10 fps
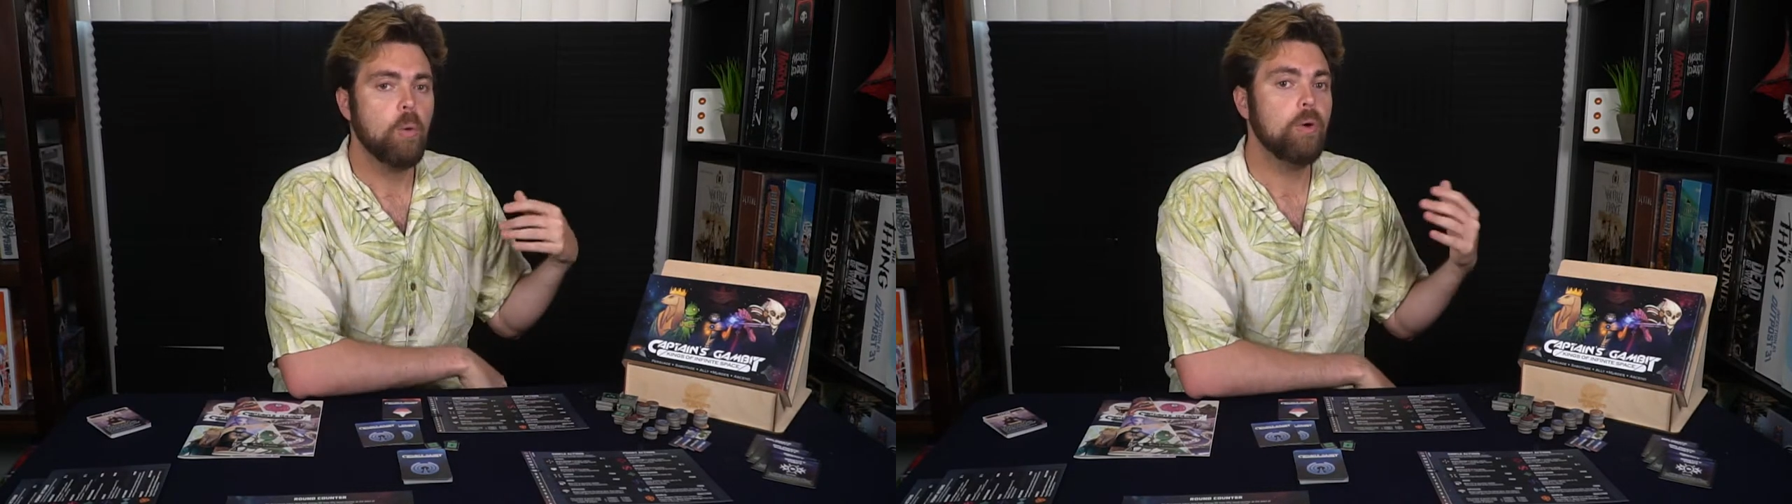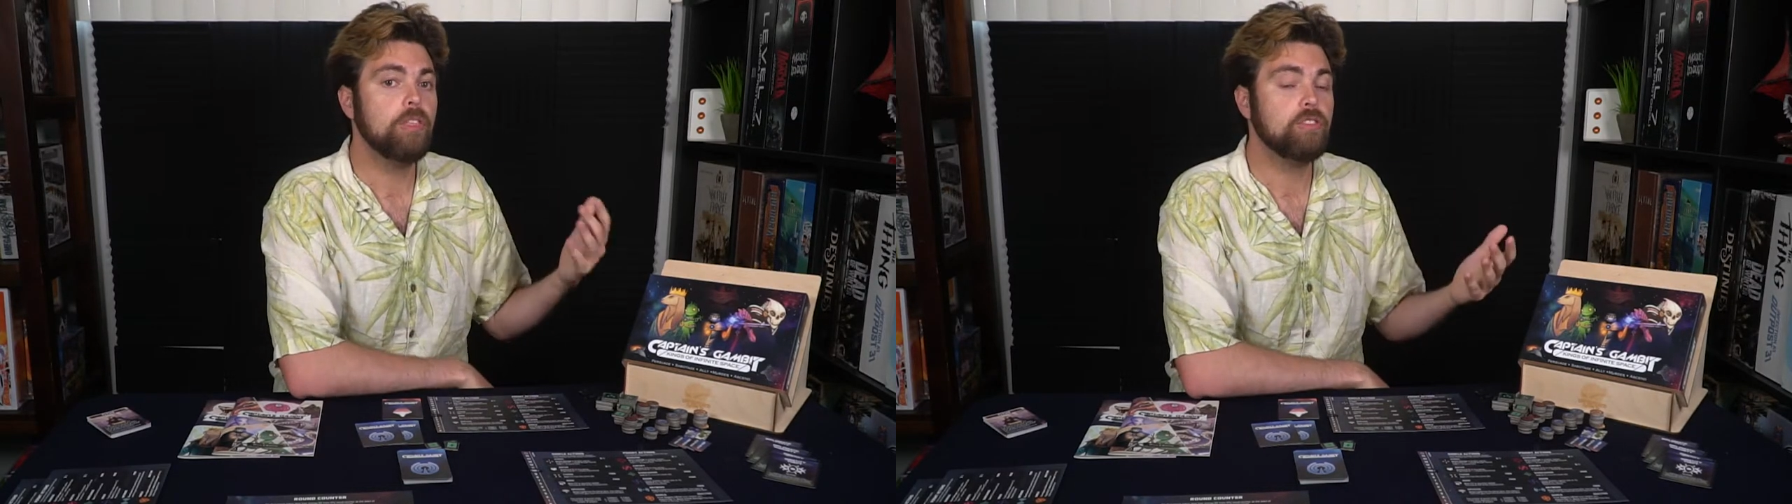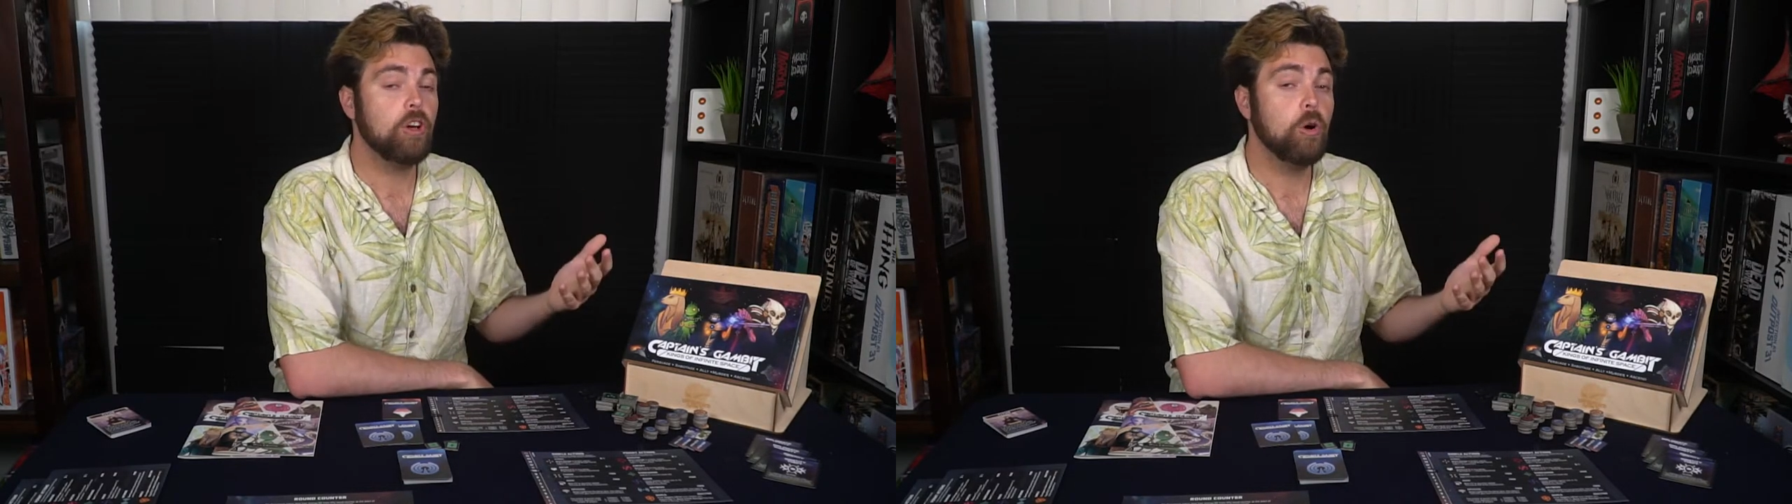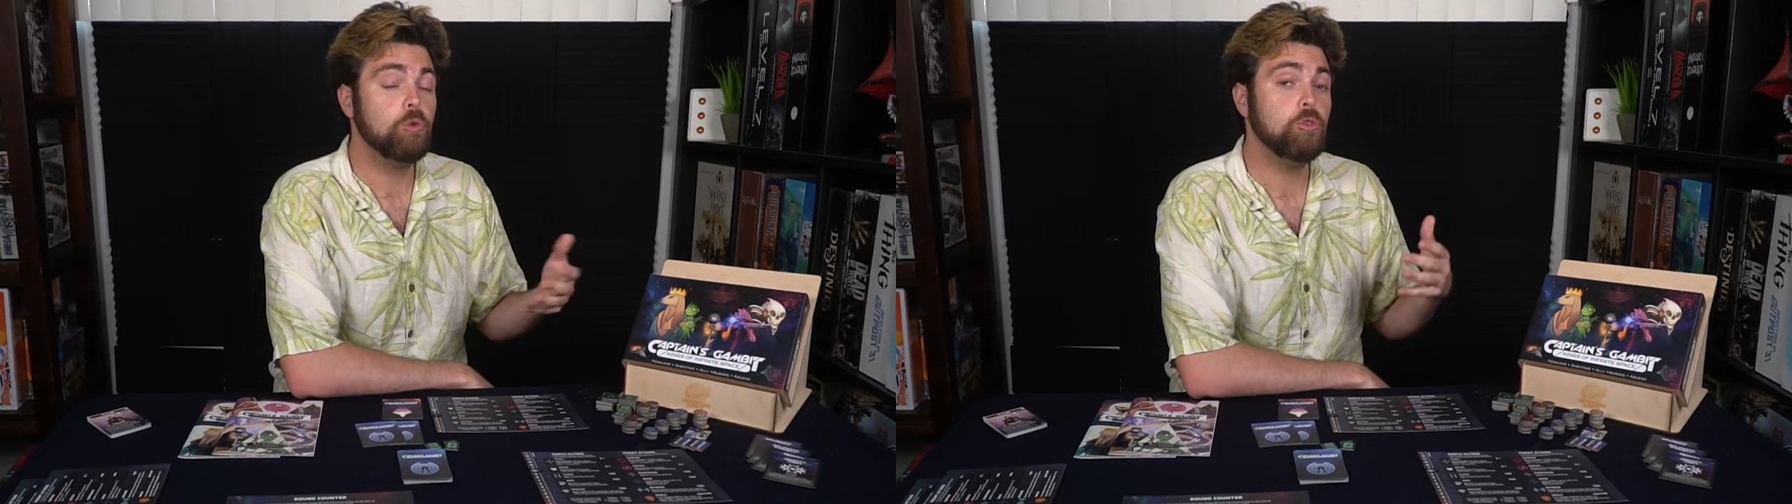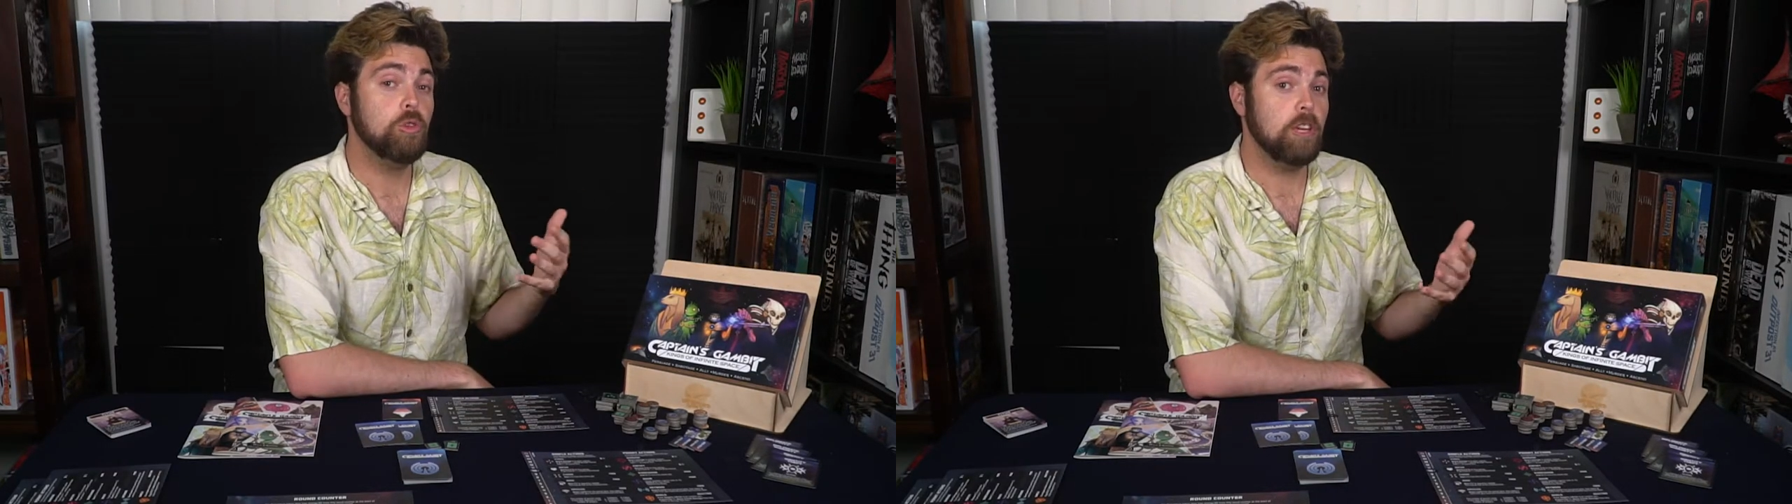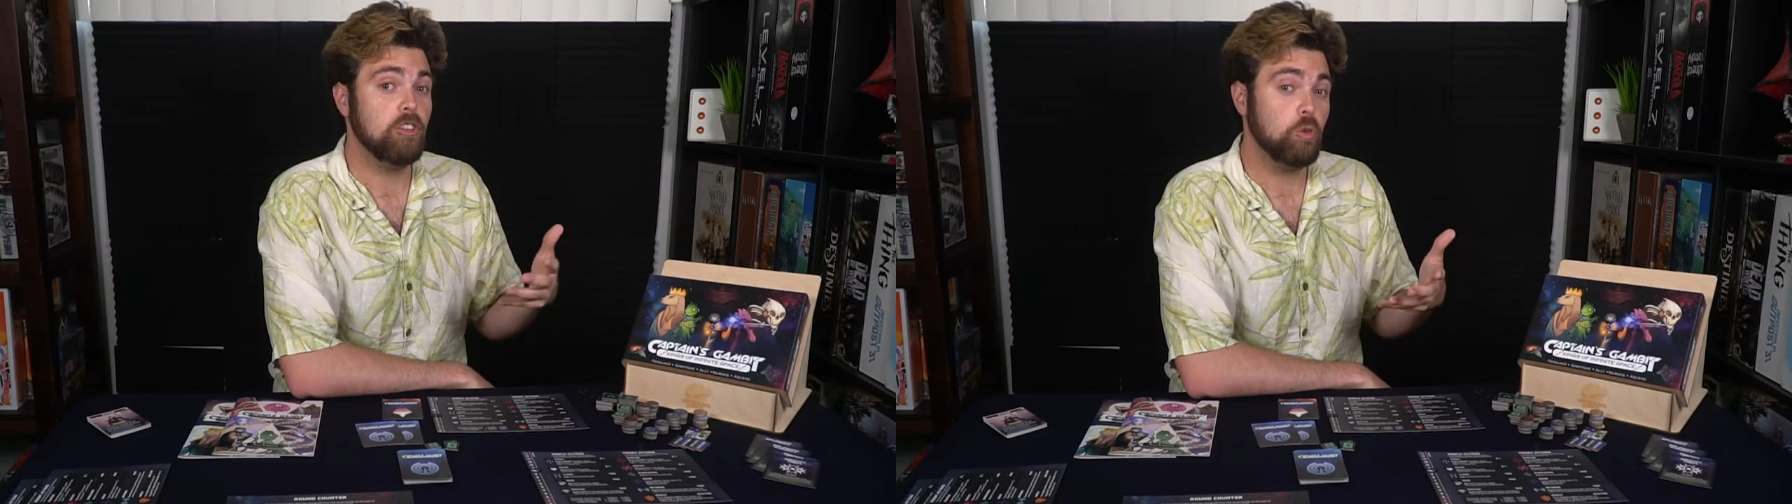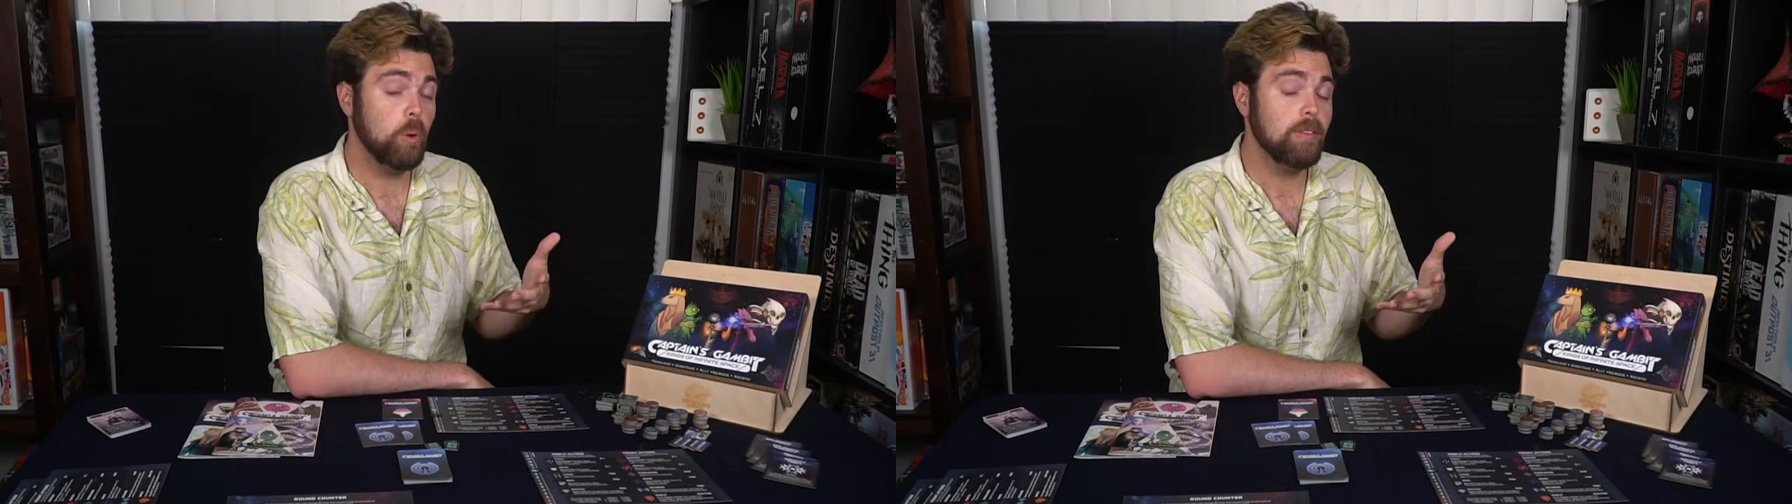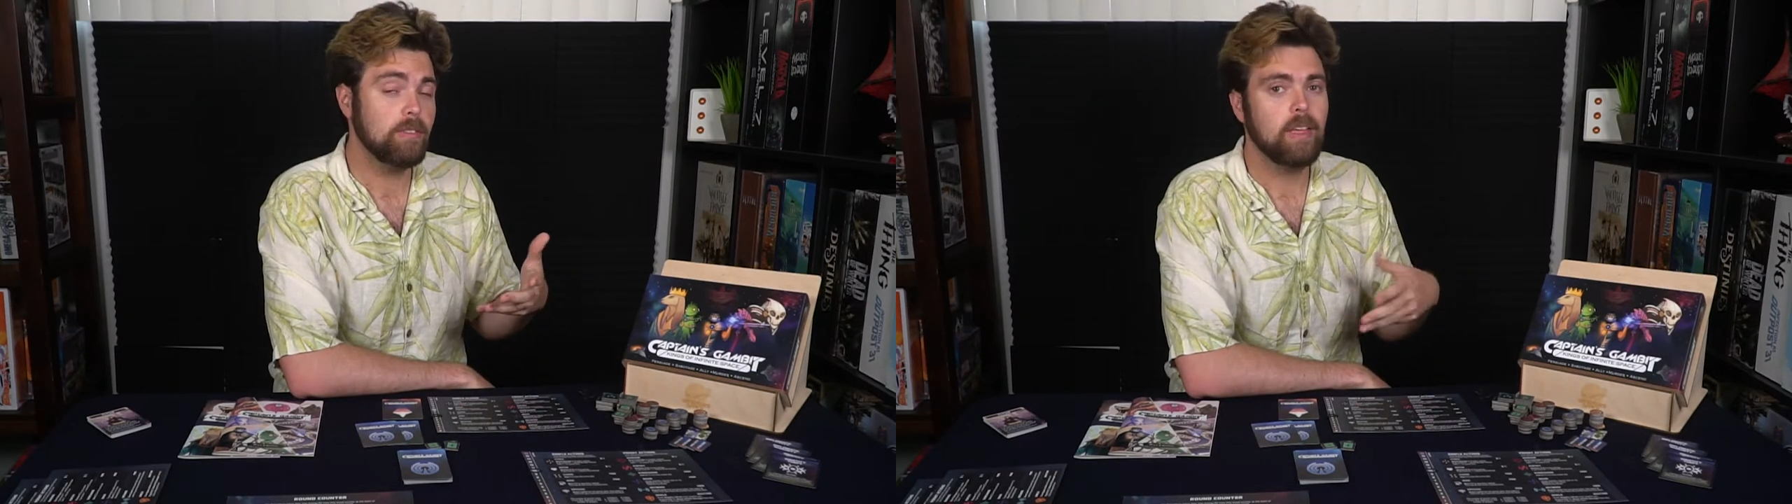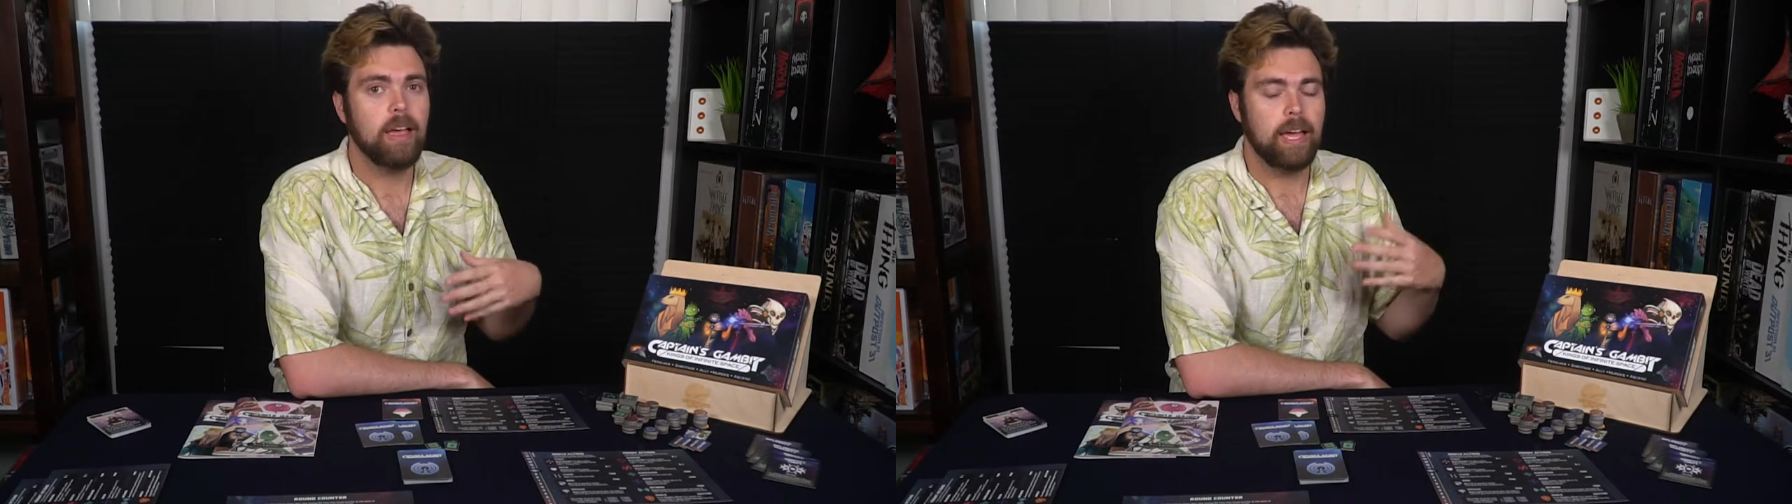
with its own unique twists